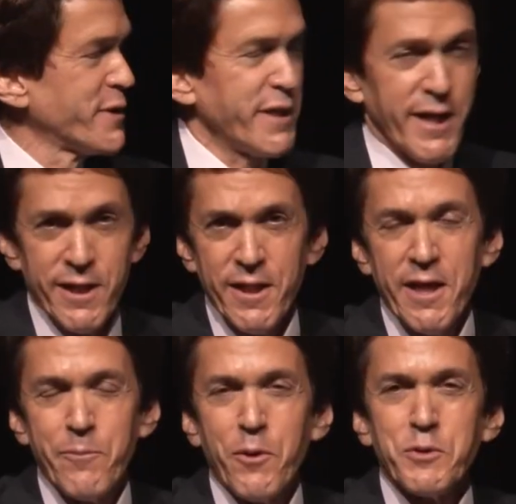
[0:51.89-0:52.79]
in
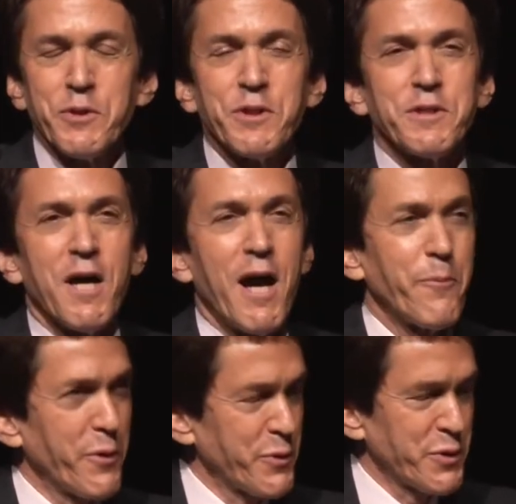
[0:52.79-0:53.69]
LA most of the
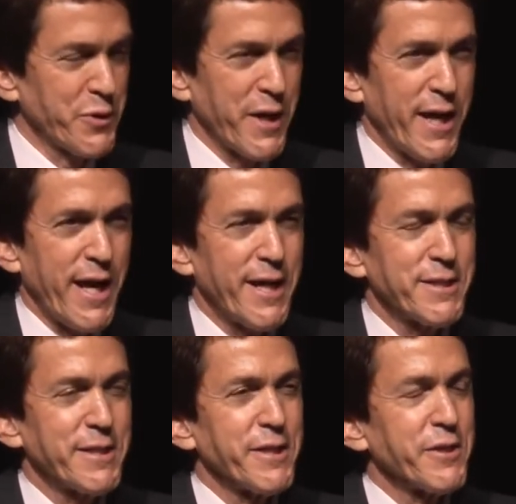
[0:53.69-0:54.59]
time, although he's still got a
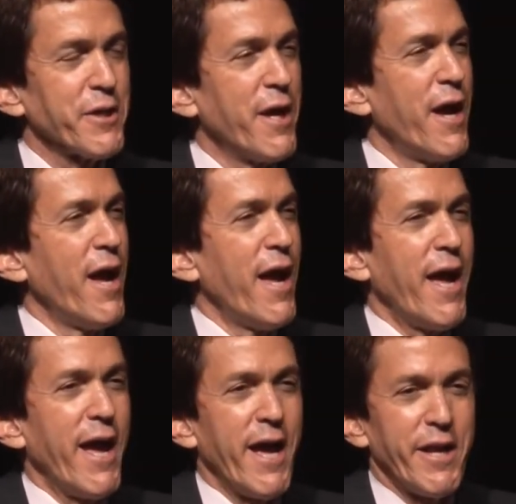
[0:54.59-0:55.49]
house here.
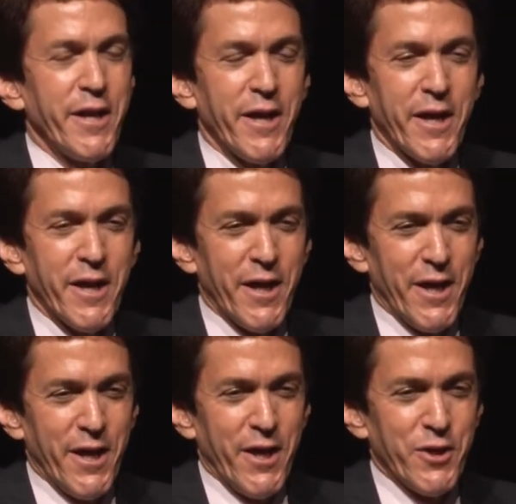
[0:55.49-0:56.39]
And
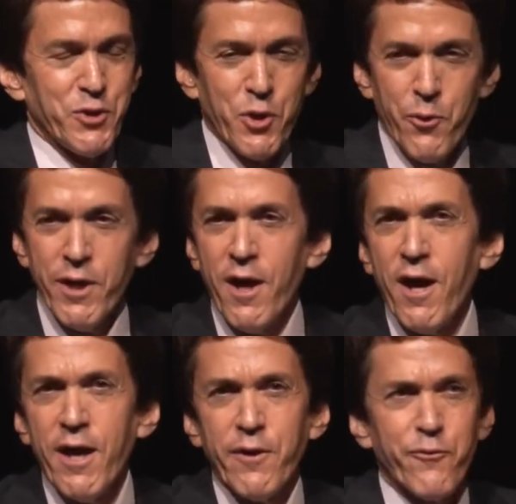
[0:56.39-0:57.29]
Joe and
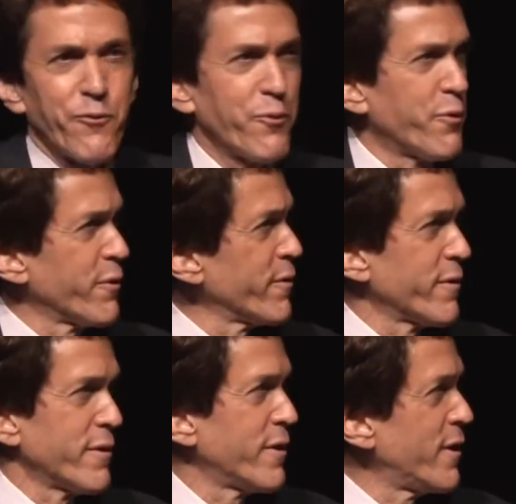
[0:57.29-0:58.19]
I, for,
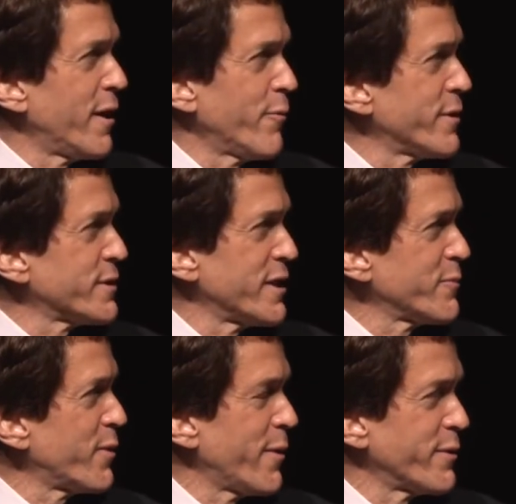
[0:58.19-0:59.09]
I want to say it's
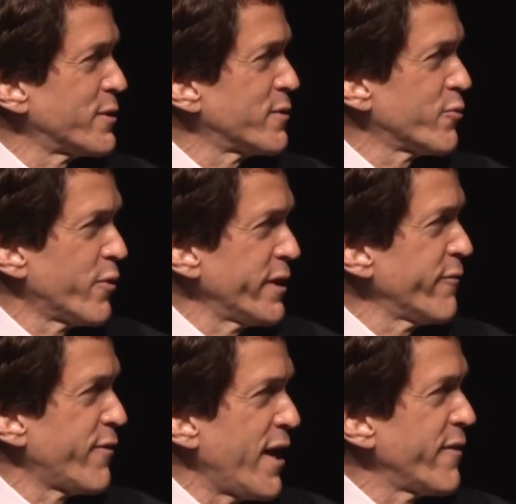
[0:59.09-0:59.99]
probably
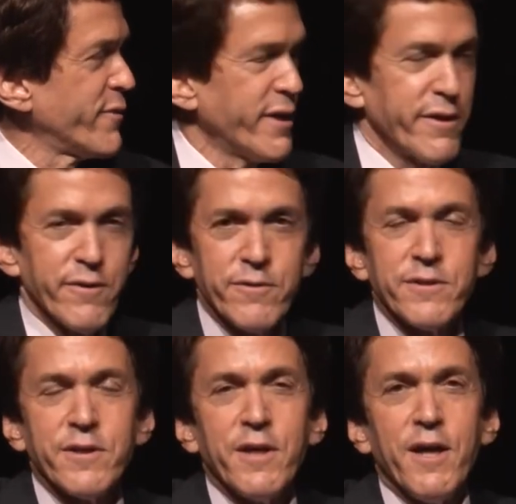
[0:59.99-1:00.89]
25
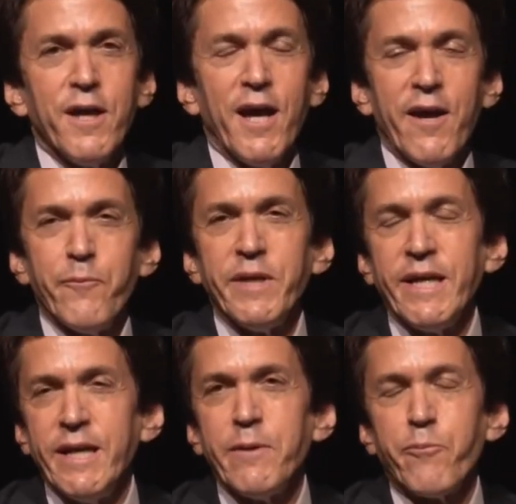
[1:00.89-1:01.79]
years, have been
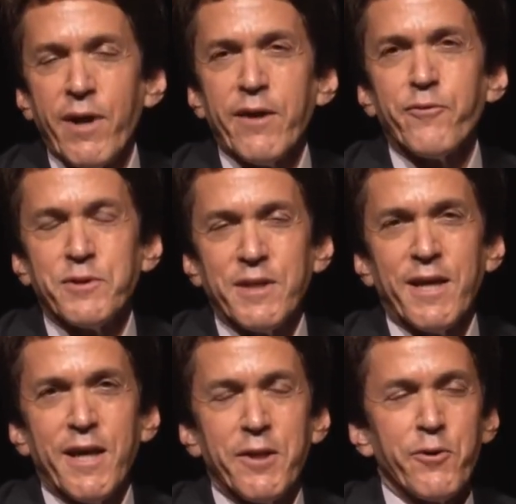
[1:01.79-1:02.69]
eating breakfast
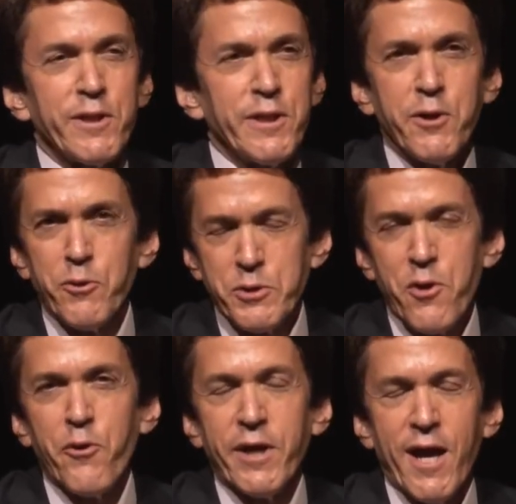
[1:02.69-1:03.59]
together at Leo's Coney